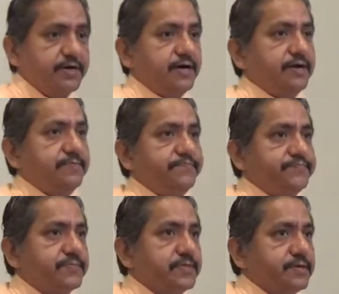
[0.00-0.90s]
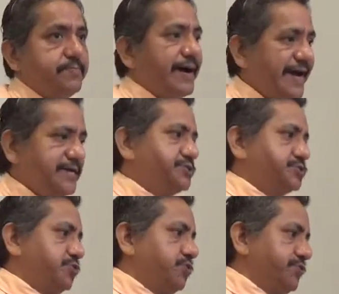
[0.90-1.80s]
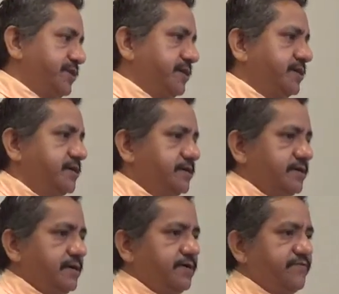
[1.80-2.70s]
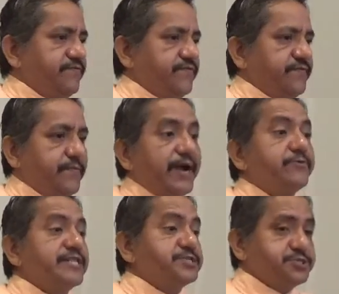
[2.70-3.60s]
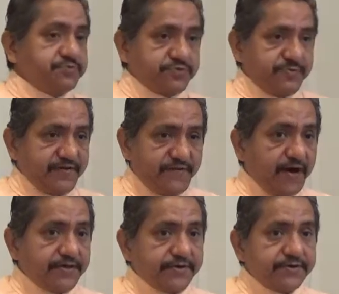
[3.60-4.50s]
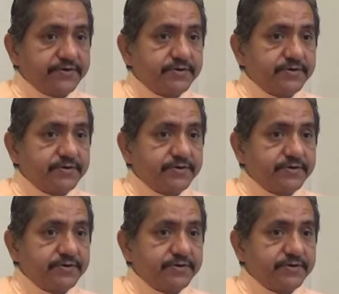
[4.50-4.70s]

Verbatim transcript: um, my story of, of my relationship with my father,